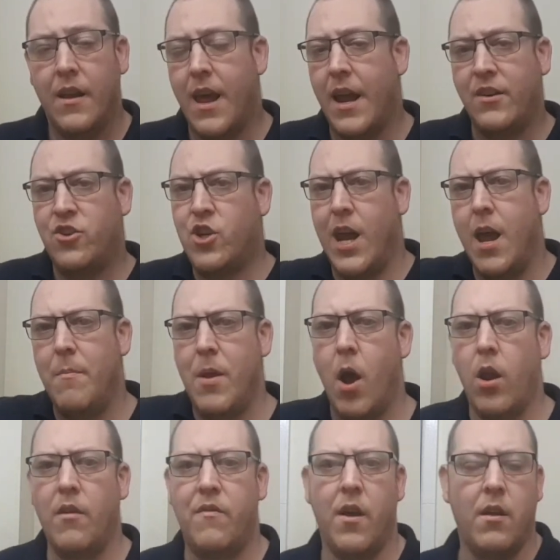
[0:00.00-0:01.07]
Like Jamie
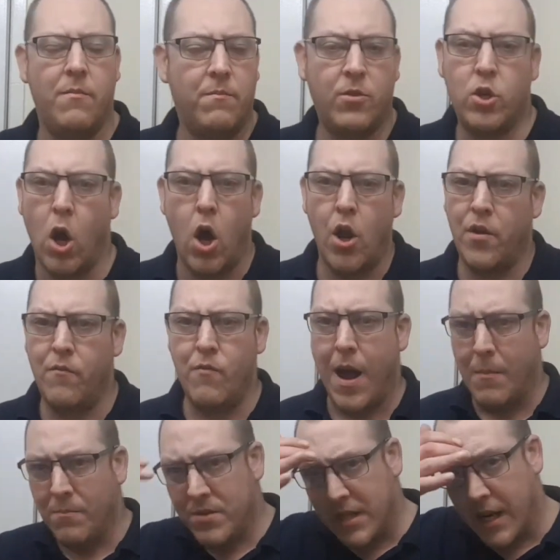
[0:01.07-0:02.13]
Oliver, Gordon
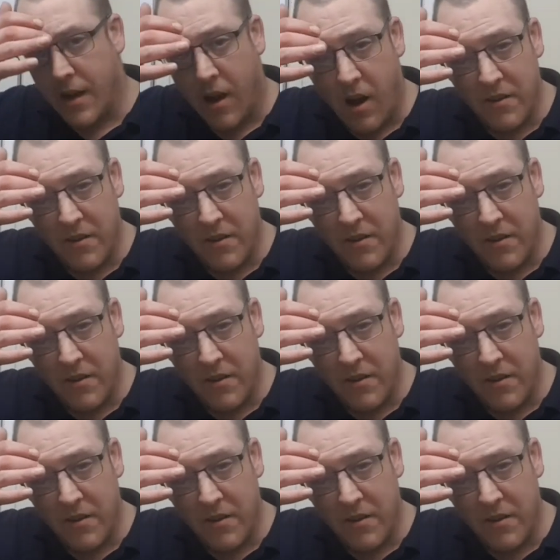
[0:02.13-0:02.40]
Ramsay,